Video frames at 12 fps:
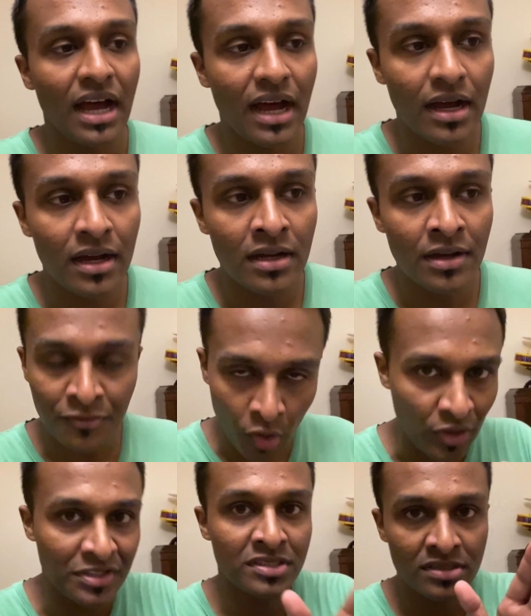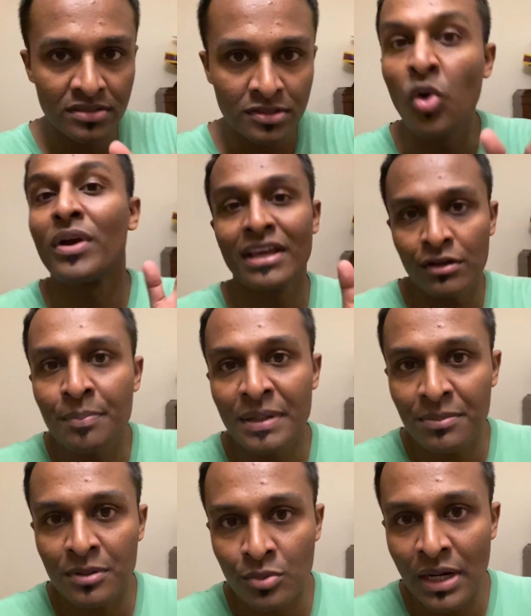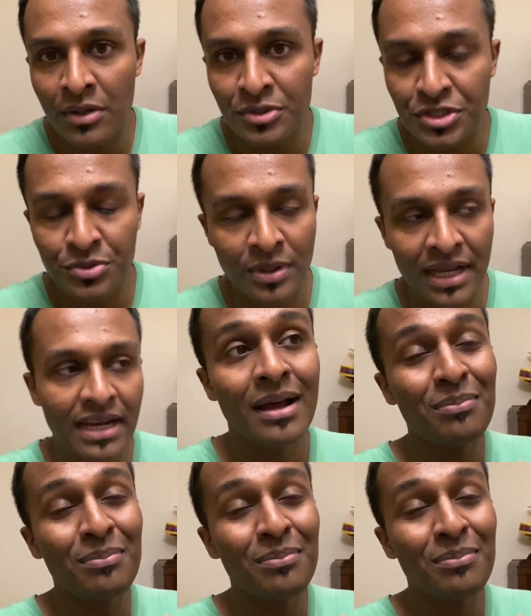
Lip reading: Of course, don't kill people around you, right?